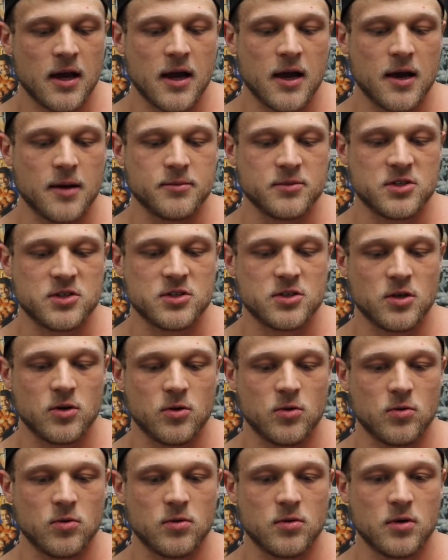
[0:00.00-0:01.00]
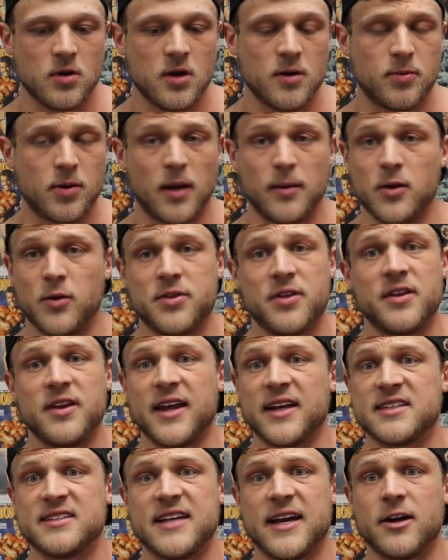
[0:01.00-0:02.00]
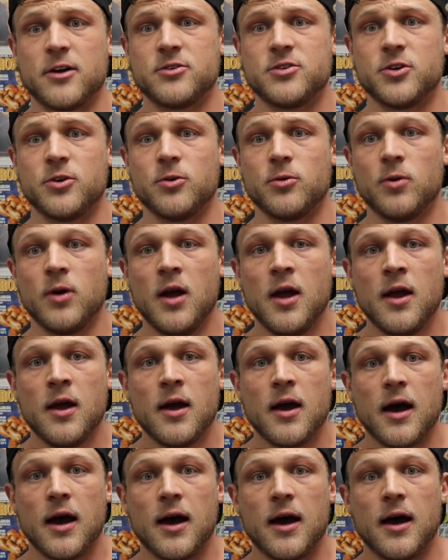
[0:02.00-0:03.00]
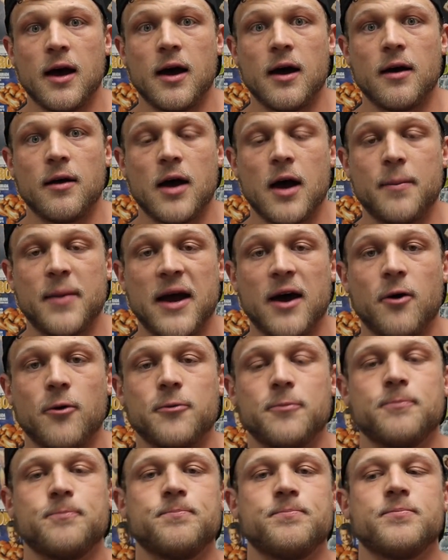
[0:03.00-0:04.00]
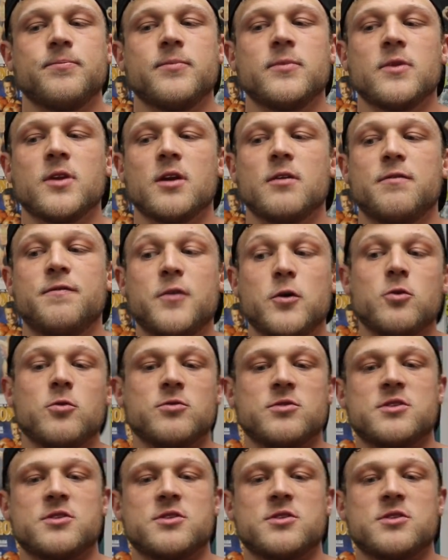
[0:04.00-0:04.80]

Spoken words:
soon, probably within the next day or 2, about foods,